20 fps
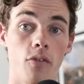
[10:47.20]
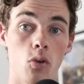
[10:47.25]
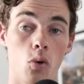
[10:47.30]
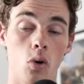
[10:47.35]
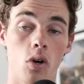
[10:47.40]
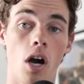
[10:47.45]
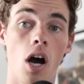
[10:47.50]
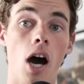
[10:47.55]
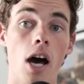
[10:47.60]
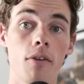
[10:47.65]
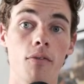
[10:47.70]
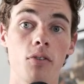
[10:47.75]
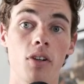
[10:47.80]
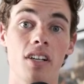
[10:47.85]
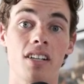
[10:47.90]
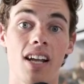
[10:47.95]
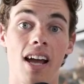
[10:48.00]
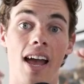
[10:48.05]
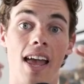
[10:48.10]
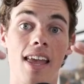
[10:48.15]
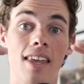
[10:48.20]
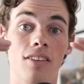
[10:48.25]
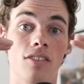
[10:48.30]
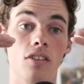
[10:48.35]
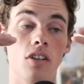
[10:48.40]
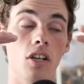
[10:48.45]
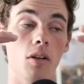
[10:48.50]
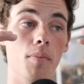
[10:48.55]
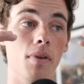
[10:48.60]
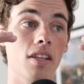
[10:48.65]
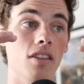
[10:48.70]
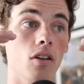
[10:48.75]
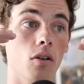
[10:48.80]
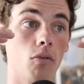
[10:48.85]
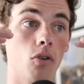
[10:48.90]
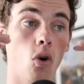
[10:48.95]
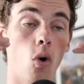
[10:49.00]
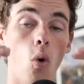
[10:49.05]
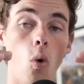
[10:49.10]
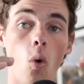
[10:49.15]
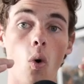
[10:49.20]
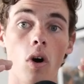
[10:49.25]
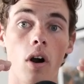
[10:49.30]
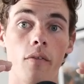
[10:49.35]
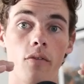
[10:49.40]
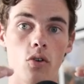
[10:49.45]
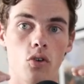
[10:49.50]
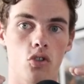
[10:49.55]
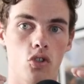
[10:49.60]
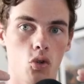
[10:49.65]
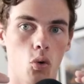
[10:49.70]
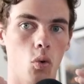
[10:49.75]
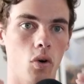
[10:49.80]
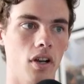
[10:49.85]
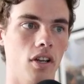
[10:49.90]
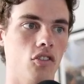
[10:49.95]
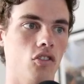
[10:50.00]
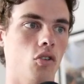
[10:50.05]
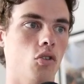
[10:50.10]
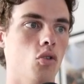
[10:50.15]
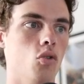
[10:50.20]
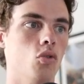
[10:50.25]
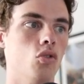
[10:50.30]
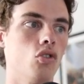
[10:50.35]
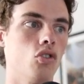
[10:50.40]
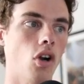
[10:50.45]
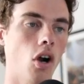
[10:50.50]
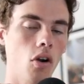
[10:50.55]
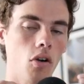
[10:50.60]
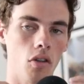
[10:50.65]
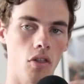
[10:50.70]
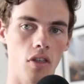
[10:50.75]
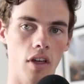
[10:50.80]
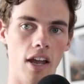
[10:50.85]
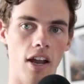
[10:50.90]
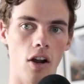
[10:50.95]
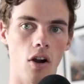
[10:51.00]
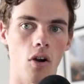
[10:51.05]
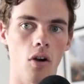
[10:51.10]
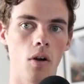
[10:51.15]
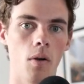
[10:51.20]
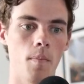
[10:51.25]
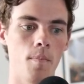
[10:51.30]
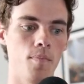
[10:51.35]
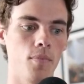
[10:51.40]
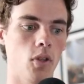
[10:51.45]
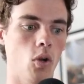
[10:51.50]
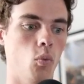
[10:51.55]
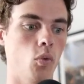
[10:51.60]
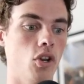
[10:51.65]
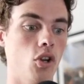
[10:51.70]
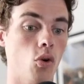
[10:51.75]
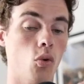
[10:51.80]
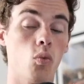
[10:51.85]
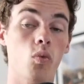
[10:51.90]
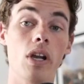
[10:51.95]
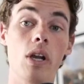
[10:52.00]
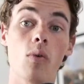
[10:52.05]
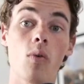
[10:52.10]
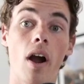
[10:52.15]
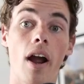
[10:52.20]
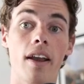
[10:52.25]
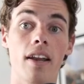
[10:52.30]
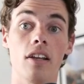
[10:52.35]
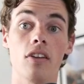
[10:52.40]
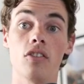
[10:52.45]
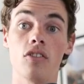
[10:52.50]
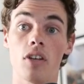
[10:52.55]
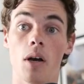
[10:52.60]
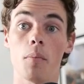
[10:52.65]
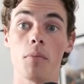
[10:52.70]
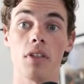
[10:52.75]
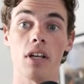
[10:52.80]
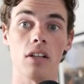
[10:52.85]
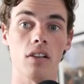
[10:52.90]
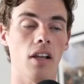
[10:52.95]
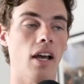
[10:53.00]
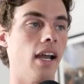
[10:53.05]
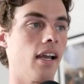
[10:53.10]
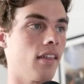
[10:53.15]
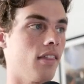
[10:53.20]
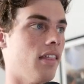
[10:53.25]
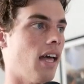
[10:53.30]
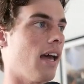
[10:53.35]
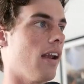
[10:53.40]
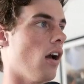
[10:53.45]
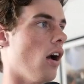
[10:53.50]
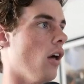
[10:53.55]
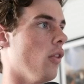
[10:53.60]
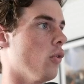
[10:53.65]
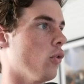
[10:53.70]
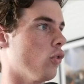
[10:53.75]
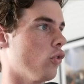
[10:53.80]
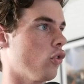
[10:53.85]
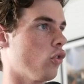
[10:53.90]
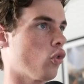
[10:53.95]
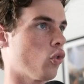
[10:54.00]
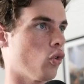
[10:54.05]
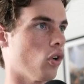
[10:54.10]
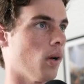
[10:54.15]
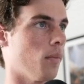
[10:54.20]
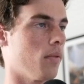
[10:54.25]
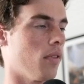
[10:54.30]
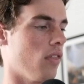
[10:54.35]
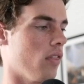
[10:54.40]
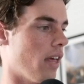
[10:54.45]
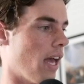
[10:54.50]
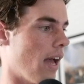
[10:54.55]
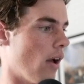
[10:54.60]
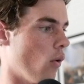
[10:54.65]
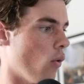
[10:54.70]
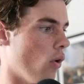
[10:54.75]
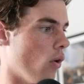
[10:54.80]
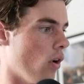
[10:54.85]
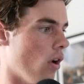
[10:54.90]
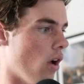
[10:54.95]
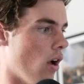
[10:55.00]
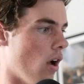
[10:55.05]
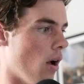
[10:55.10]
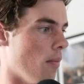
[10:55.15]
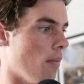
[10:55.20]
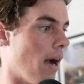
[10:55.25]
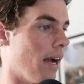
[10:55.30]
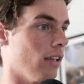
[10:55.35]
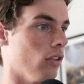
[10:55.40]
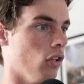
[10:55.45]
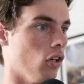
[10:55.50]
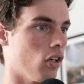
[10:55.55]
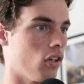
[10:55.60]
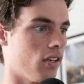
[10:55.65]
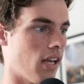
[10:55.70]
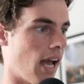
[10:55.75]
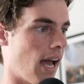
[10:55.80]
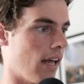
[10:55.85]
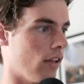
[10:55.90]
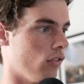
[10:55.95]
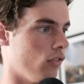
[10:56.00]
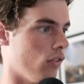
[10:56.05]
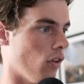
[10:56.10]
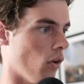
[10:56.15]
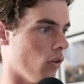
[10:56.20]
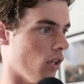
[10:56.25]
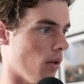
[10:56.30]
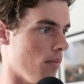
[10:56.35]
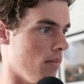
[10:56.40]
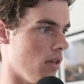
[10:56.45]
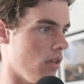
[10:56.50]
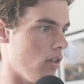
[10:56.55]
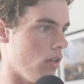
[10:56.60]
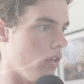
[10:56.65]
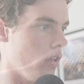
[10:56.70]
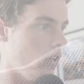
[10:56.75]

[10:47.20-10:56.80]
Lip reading: conflict is going to be the core of your story. And so you start there when you're rewriting something like that other script that I looked at. So let me